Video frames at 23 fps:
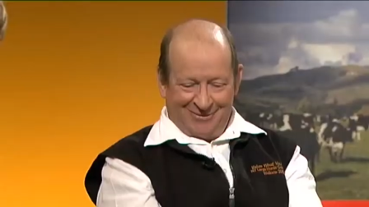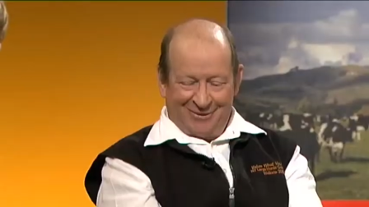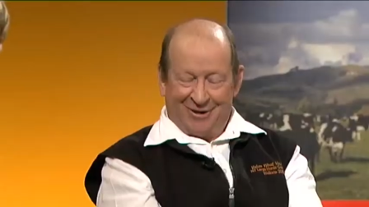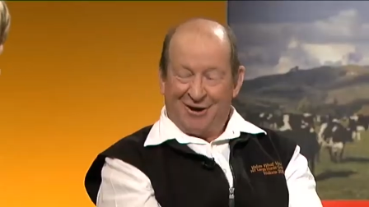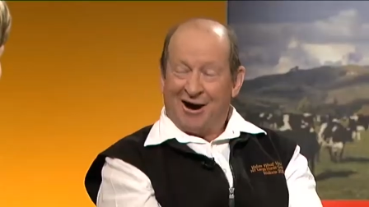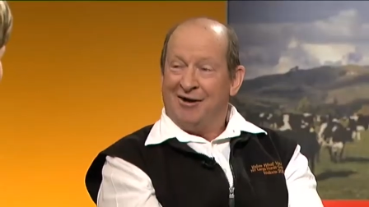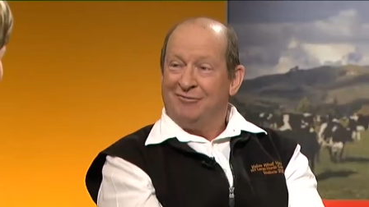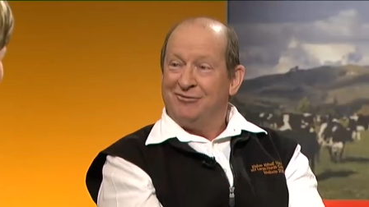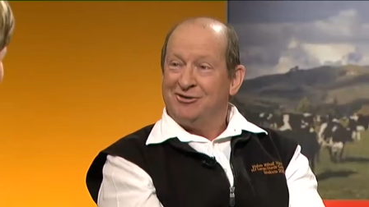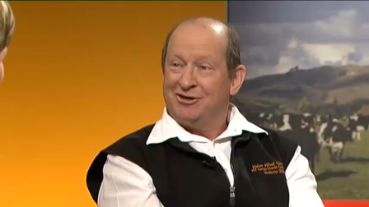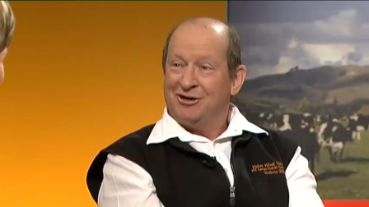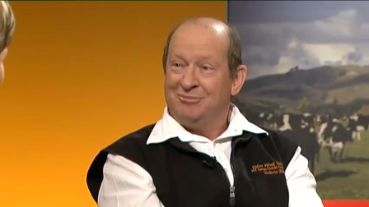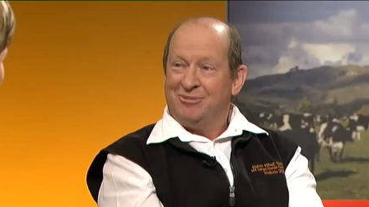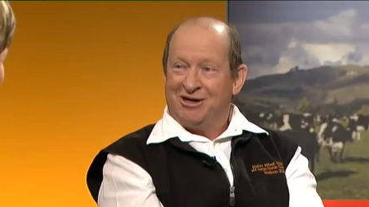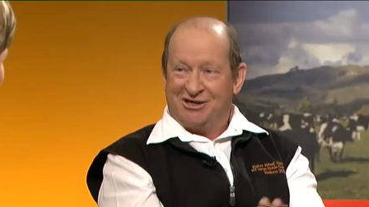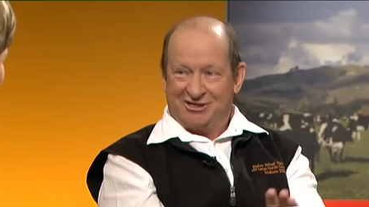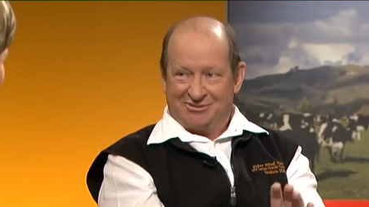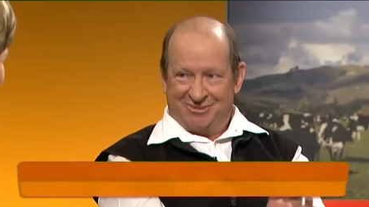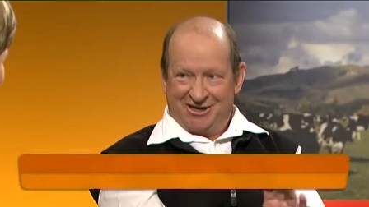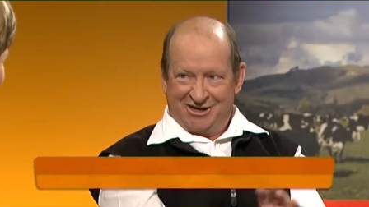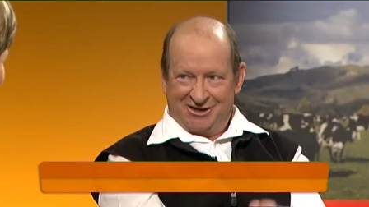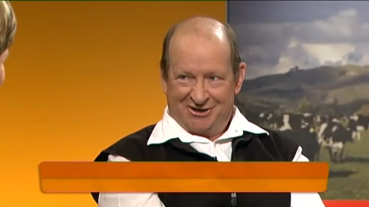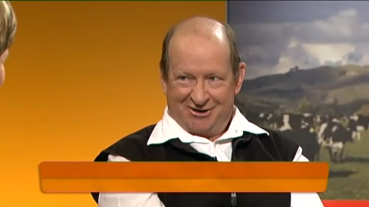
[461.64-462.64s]
I have too much
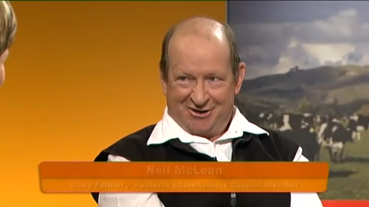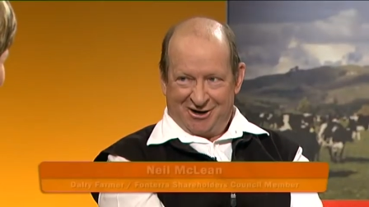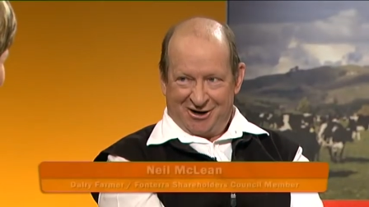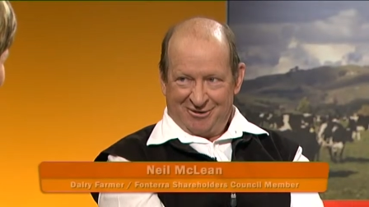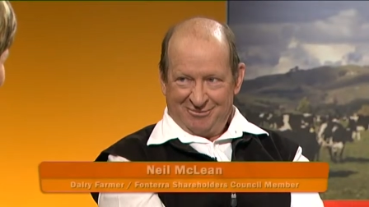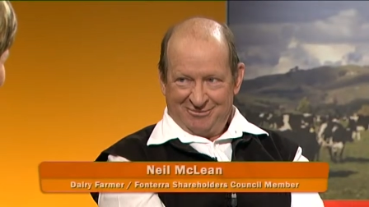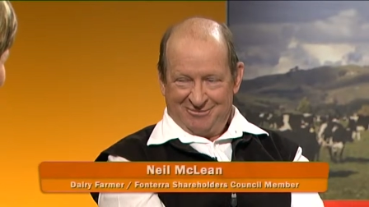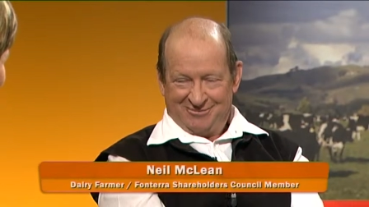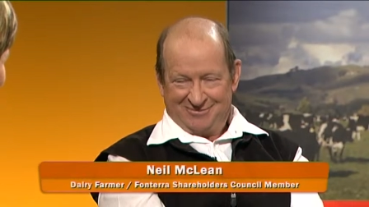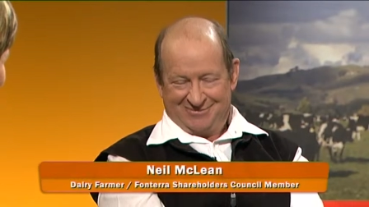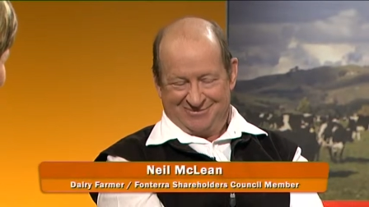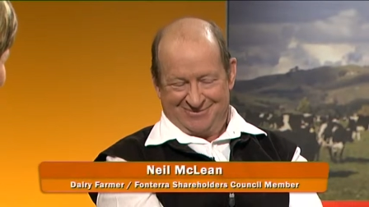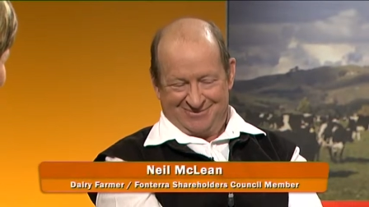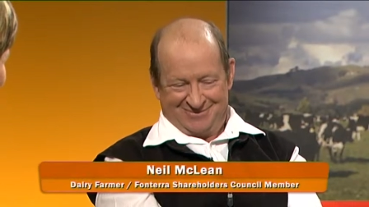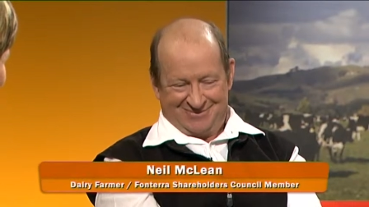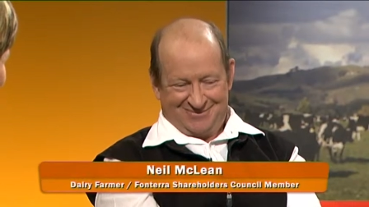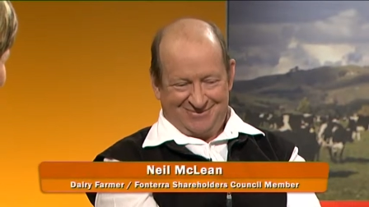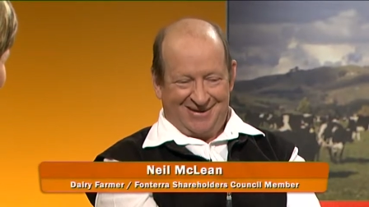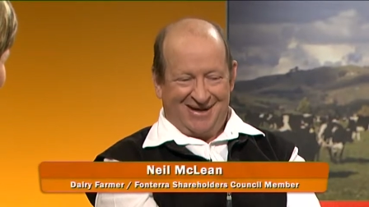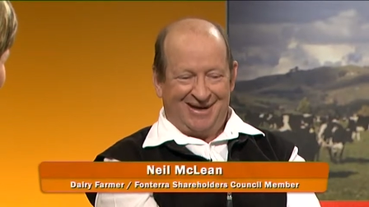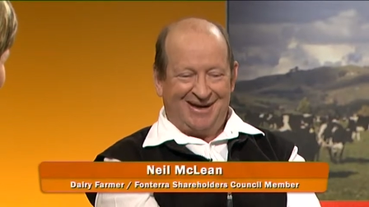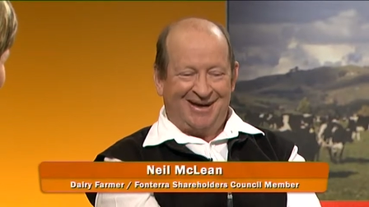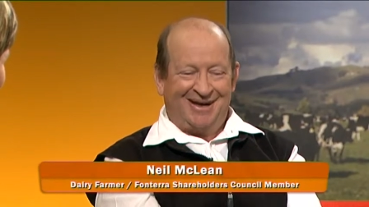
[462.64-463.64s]
spare time.
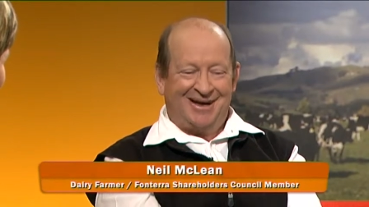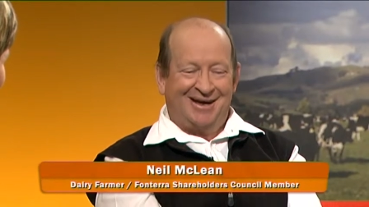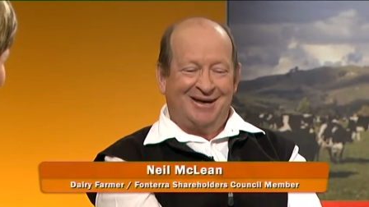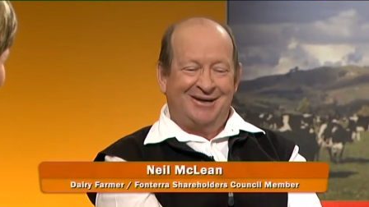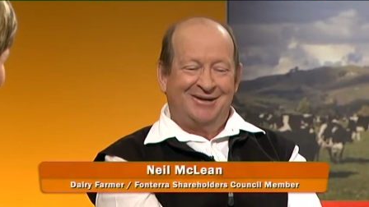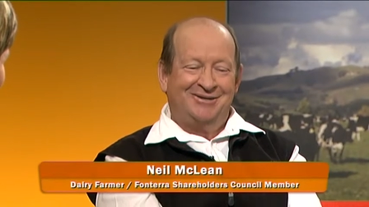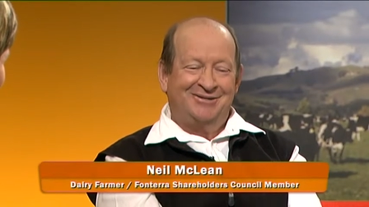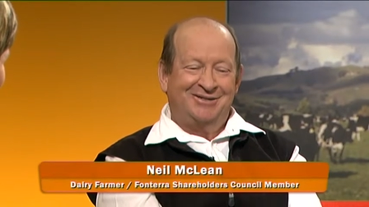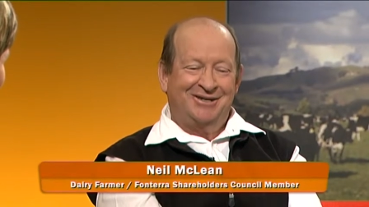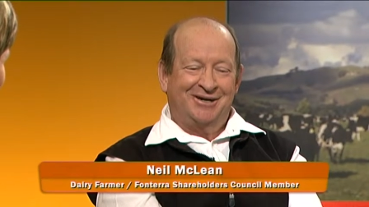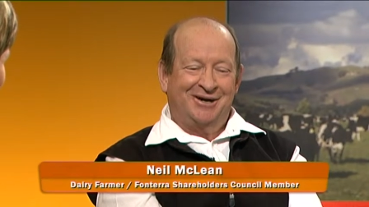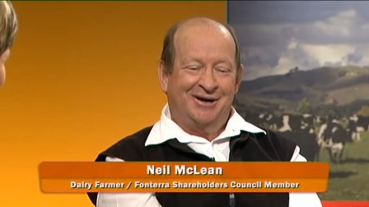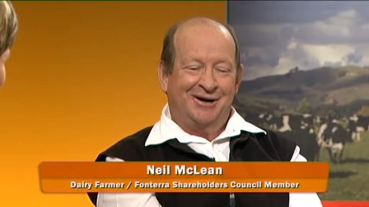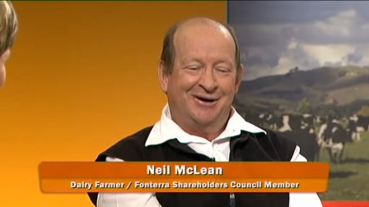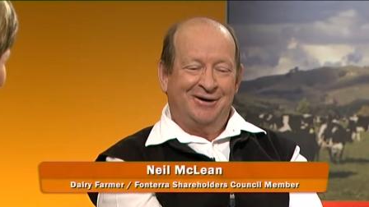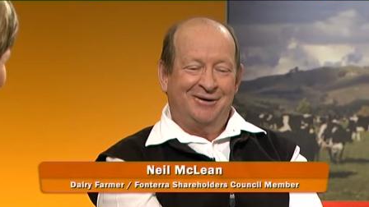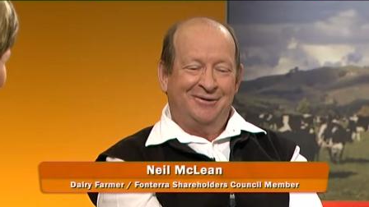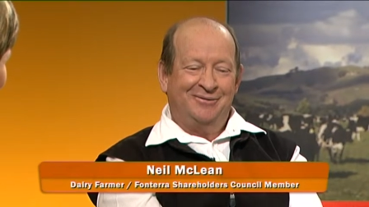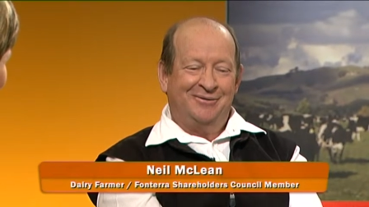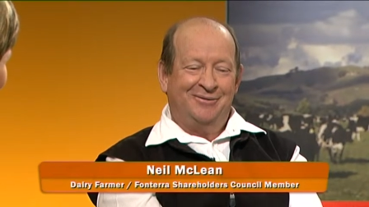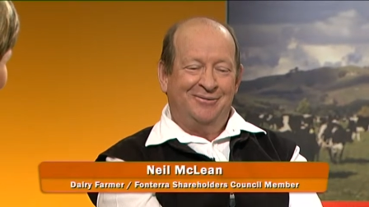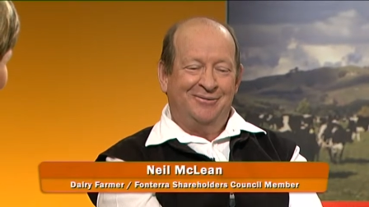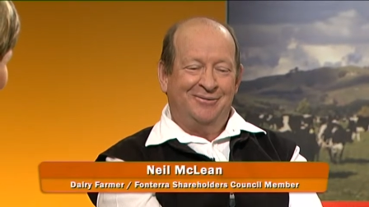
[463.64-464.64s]

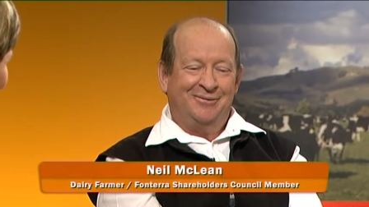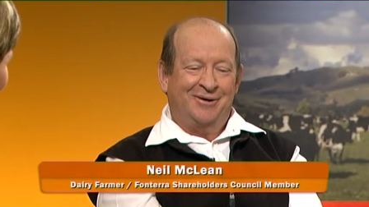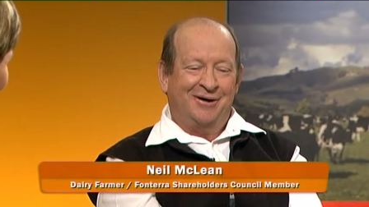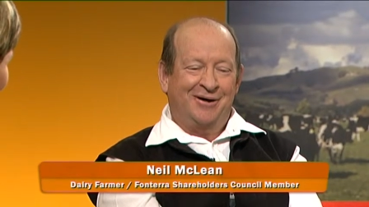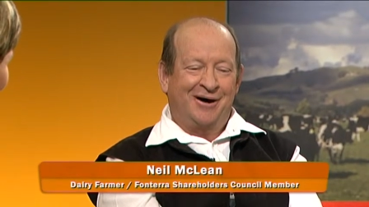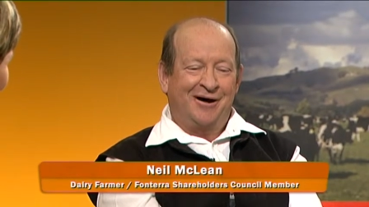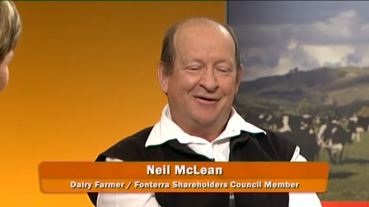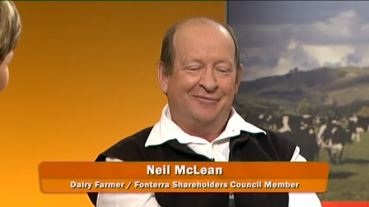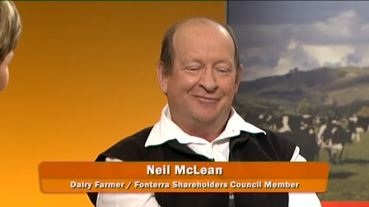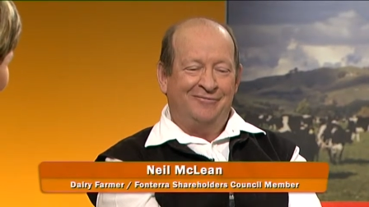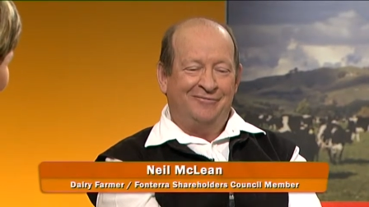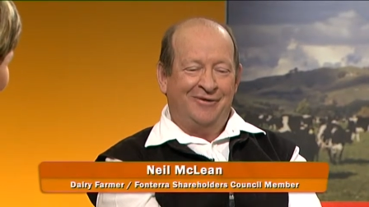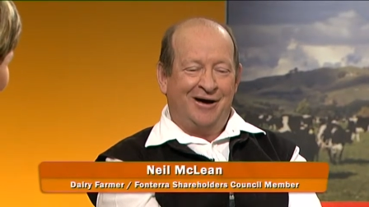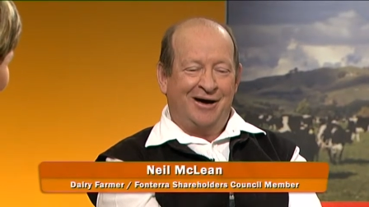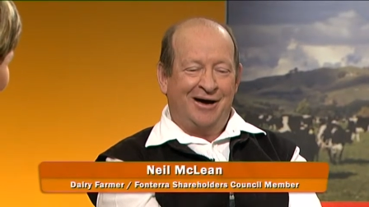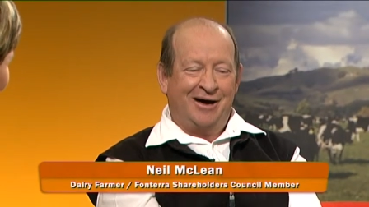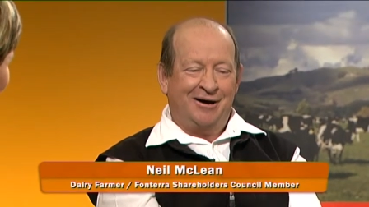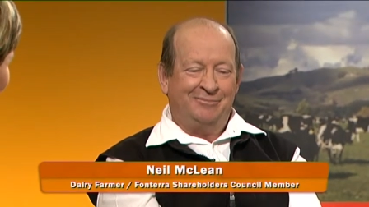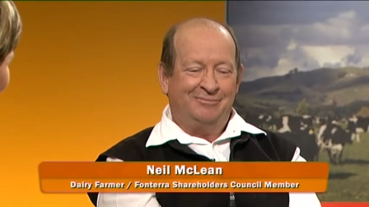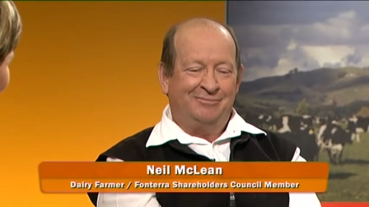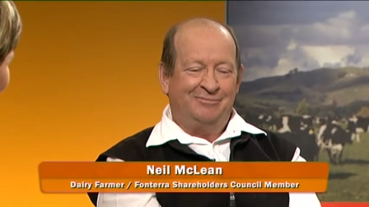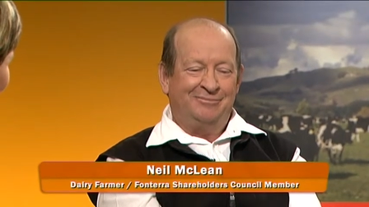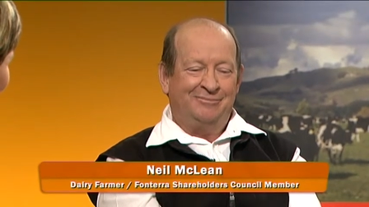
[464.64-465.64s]
So I've
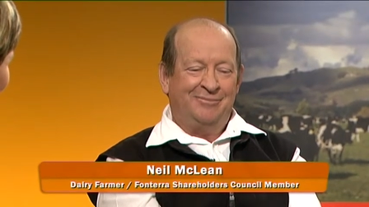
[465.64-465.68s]
uh,